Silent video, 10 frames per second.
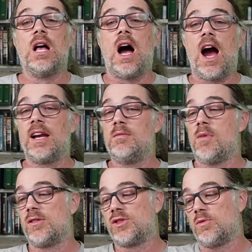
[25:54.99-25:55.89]
Heidi
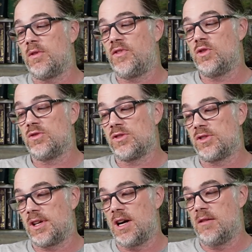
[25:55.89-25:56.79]
Marshall refuses
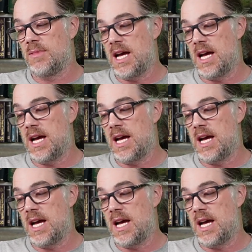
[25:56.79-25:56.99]
to come